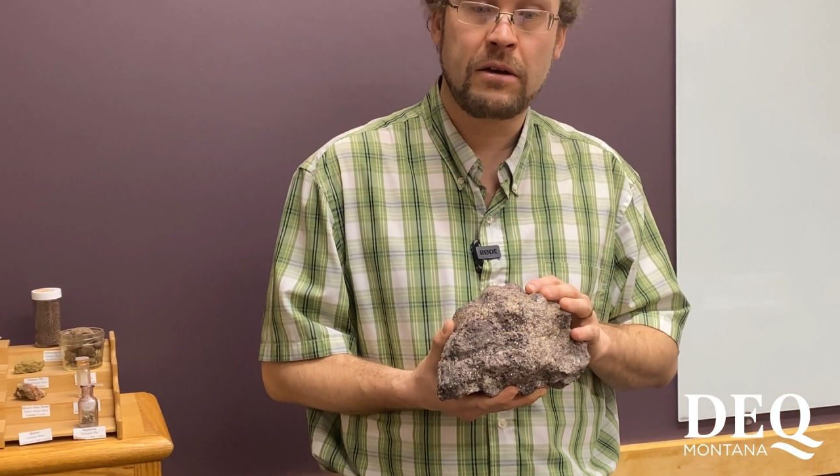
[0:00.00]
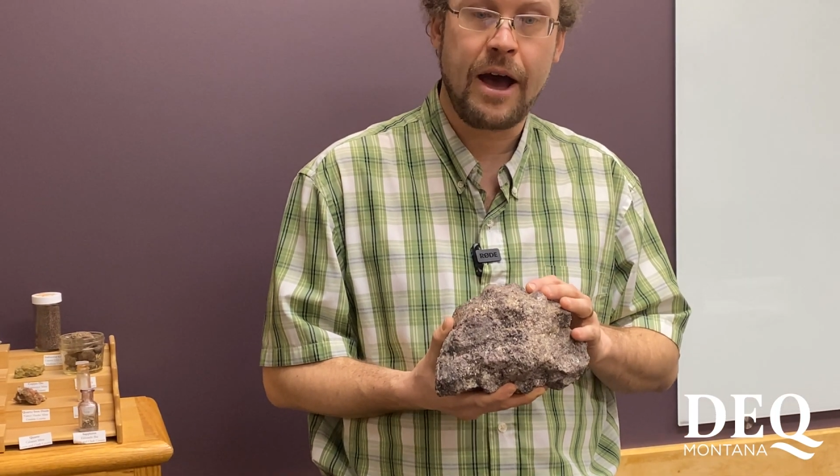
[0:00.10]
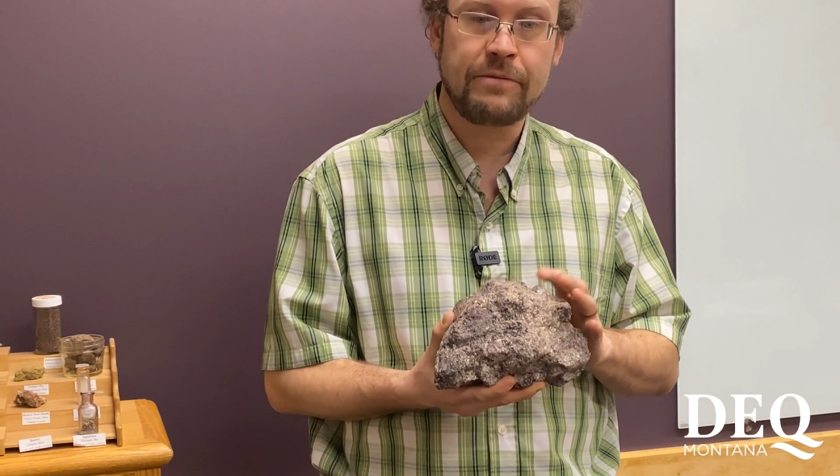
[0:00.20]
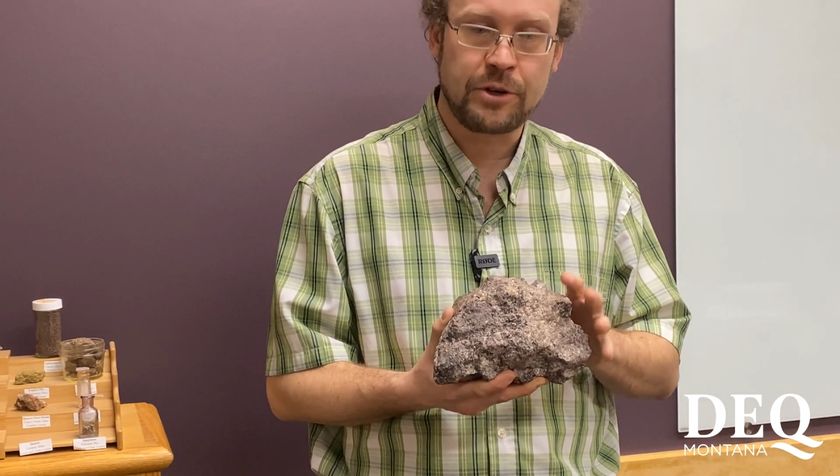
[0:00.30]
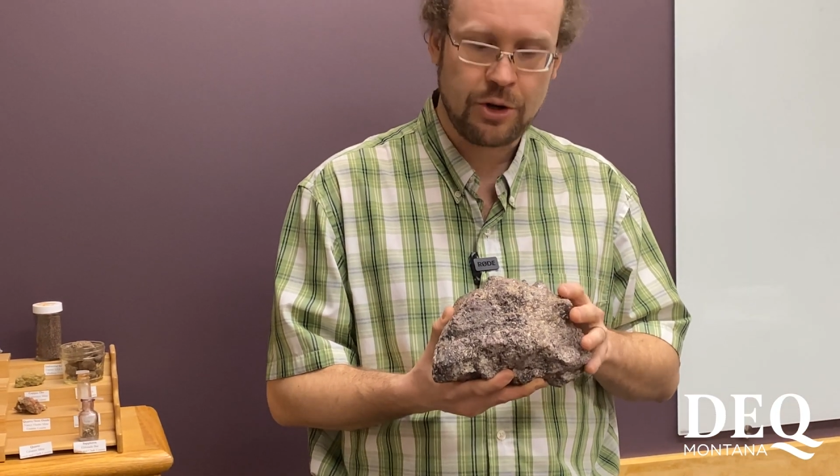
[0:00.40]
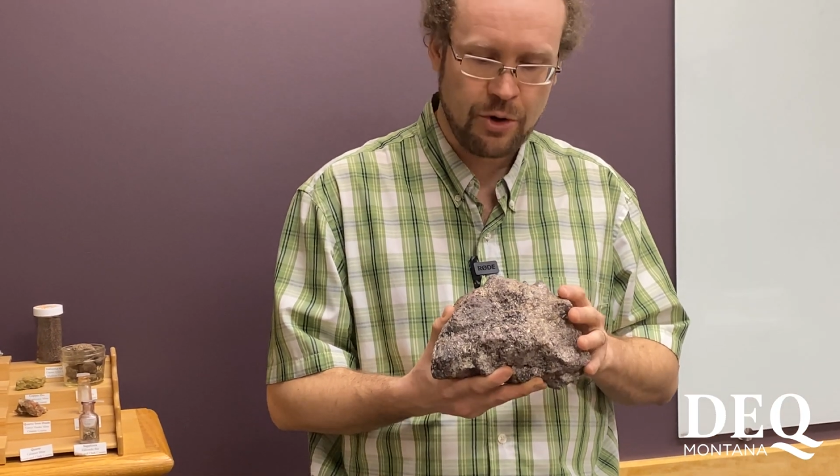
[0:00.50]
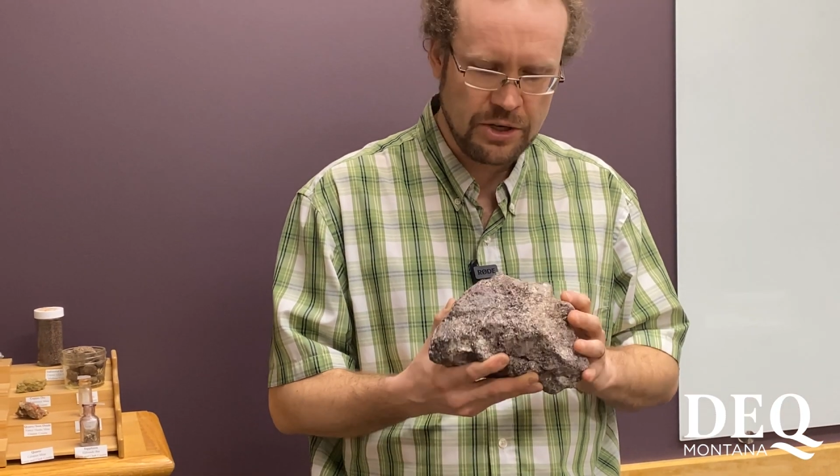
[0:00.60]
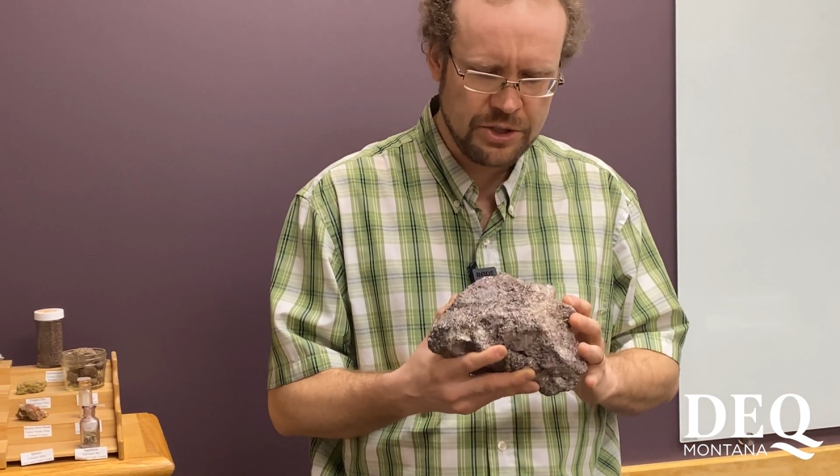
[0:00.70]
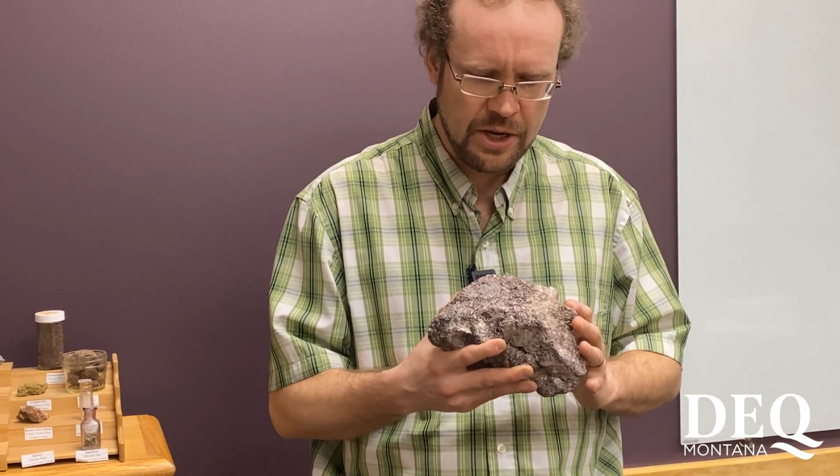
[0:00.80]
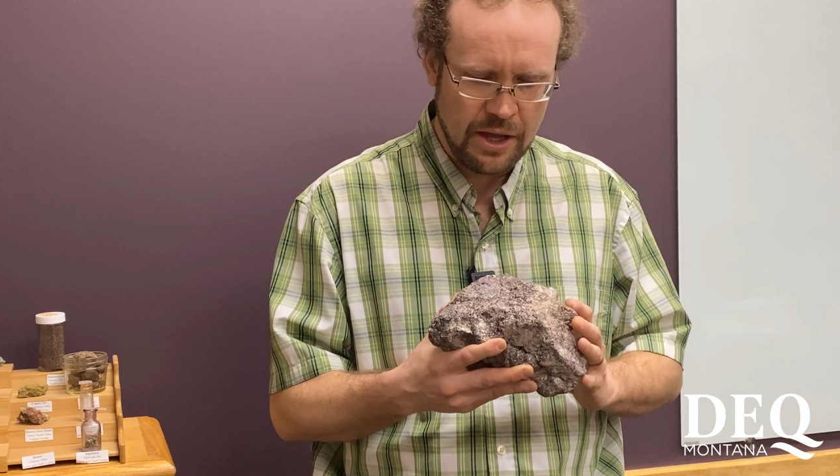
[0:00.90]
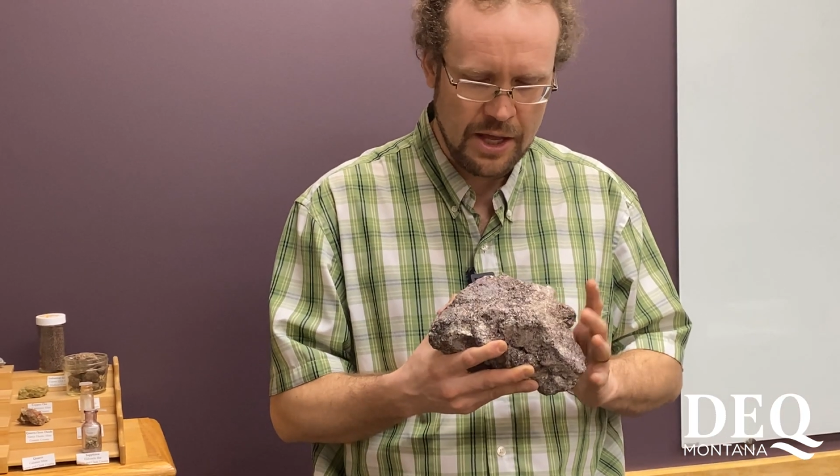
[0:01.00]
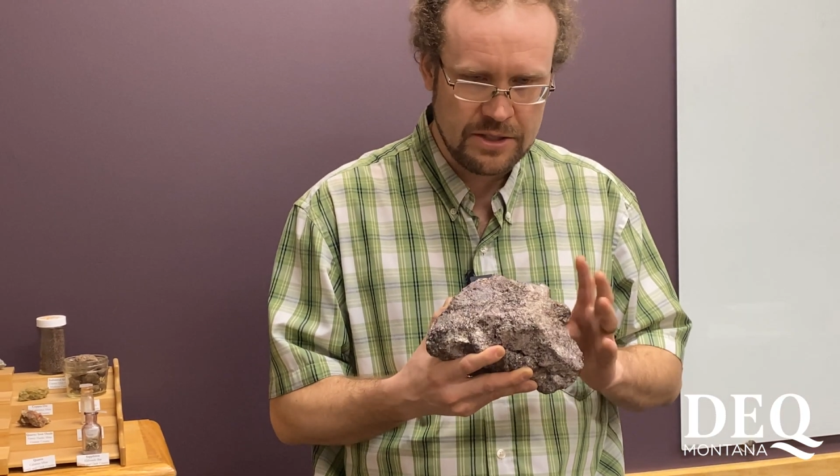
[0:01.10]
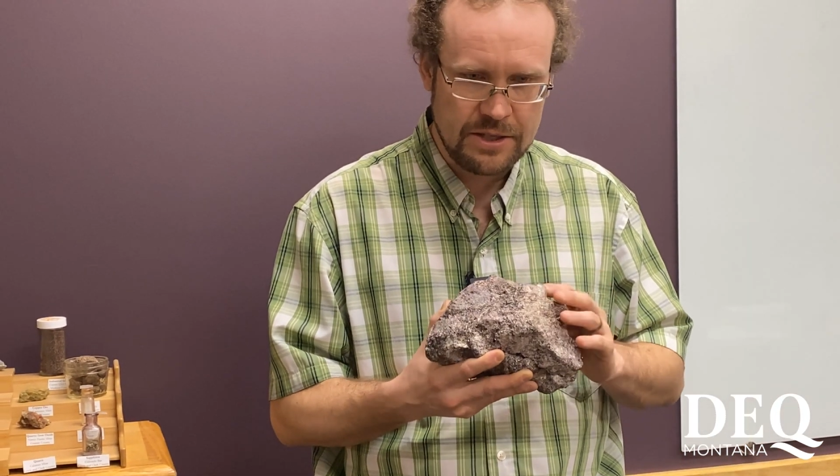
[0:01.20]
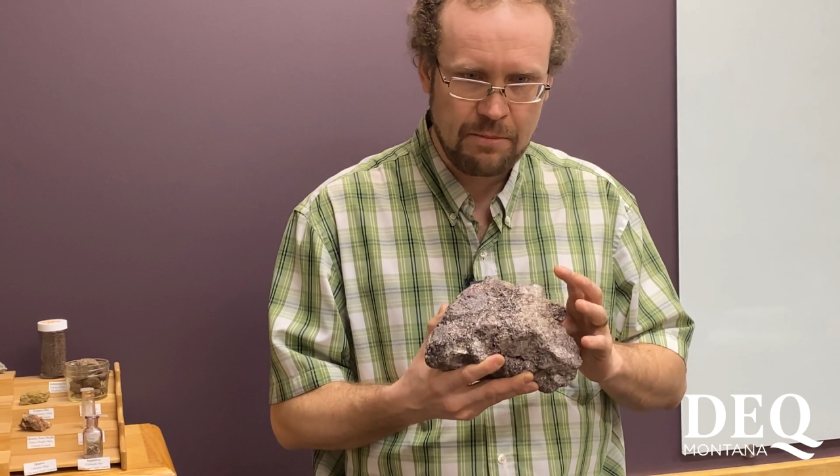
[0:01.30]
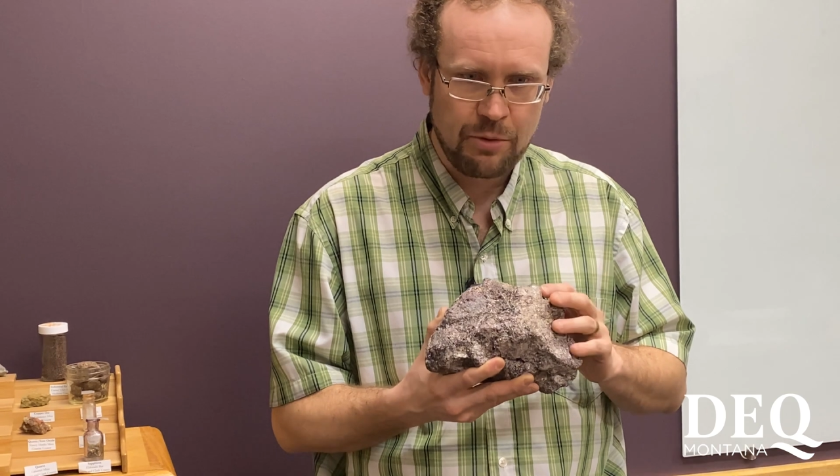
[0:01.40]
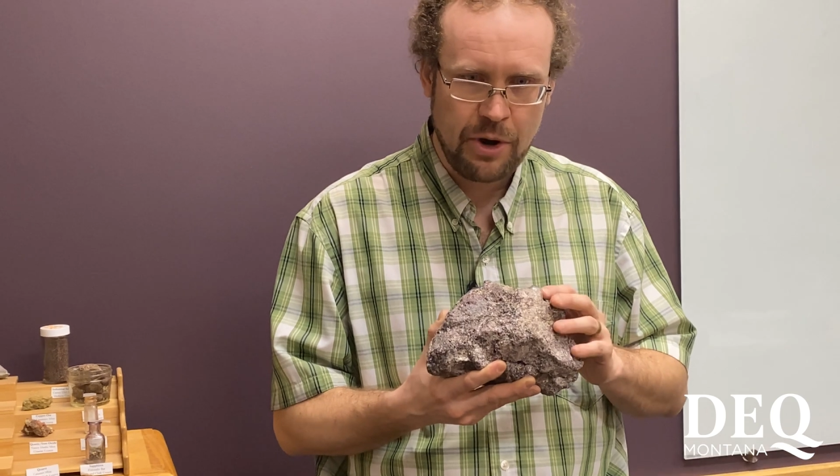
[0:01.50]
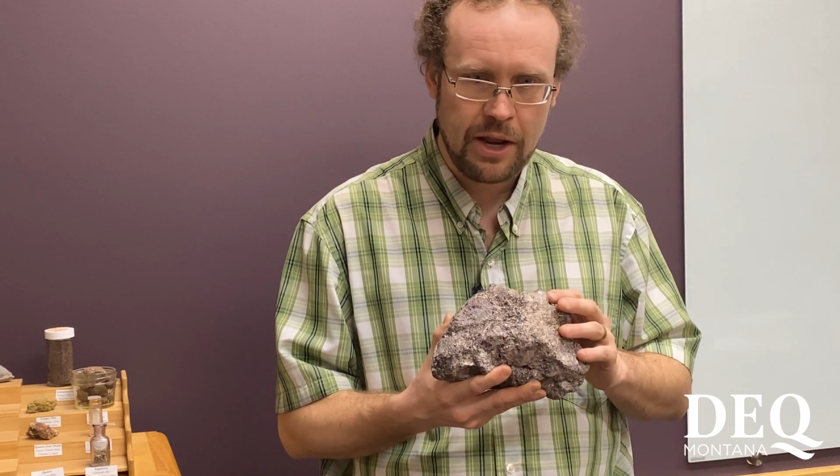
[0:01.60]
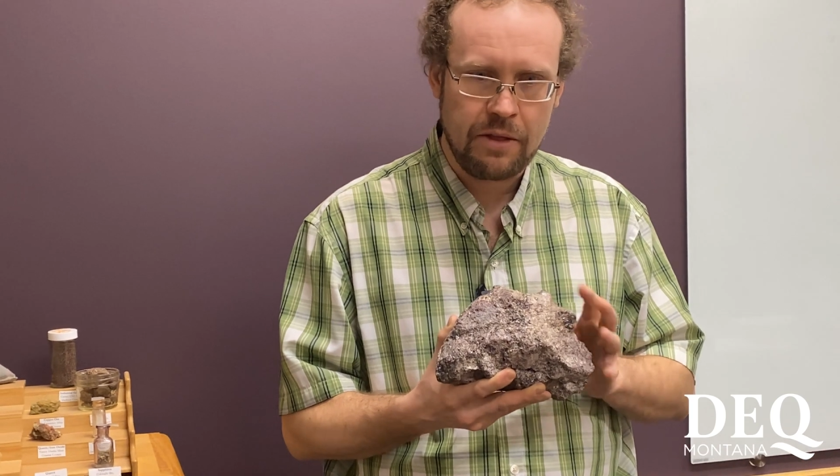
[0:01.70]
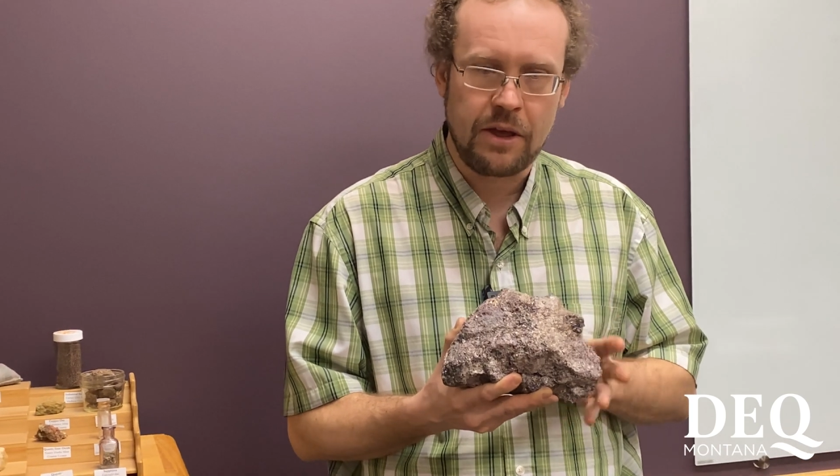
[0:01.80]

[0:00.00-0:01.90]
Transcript: after crushing and separating